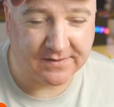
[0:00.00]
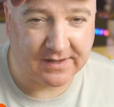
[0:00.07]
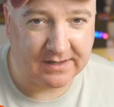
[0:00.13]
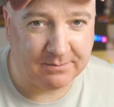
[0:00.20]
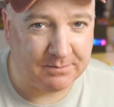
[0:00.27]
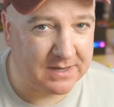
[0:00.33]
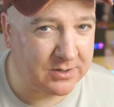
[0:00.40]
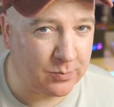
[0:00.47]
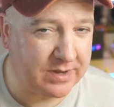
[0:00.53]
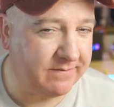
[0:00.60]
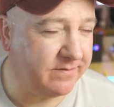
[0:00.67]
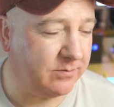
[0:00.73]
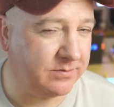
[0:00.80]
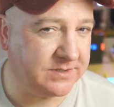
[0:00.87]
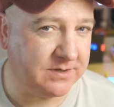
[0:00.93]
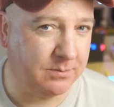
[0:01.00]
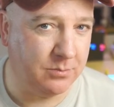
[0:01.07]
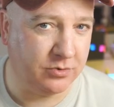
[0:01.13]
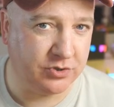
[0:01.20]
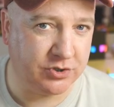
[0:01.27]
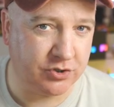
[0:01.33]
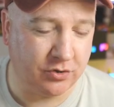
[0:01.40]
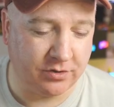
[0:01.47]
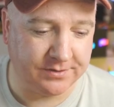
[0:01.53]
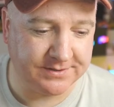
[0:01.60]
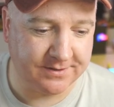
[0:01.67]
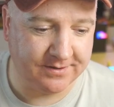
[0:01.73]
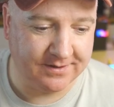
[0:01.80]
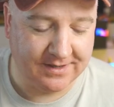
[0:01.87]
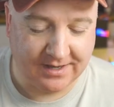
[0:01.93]
The midweek ones are much
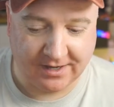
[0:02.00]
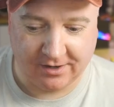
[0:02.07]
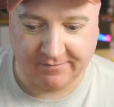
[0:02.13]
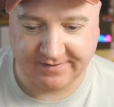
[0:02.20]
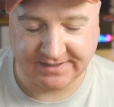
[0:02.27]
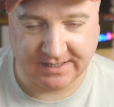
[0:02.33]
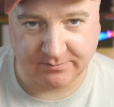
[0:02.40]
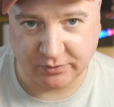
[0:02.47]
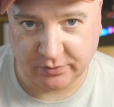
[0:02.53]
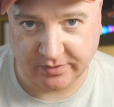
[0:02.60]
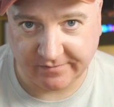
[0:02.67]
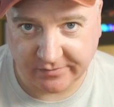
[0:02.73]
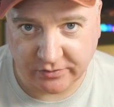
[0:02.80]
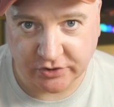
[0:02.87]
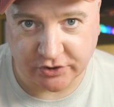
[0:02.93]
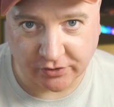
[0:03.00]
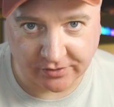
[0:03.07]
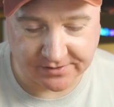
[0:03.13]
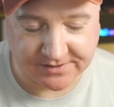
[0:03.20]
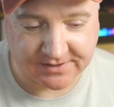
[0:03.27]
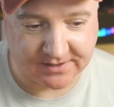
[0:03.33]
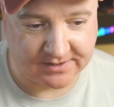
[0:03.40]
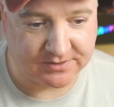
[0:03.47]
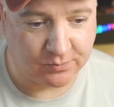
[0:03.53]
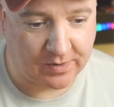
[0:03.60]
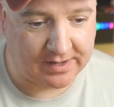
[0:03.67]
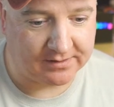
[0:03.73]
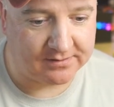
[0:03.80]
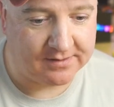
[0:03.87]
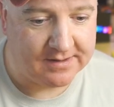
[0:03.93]
shorter and obviously I'm doing a few shorts as
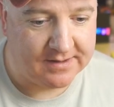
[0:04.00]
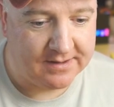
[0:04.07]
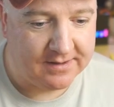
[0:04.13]
well.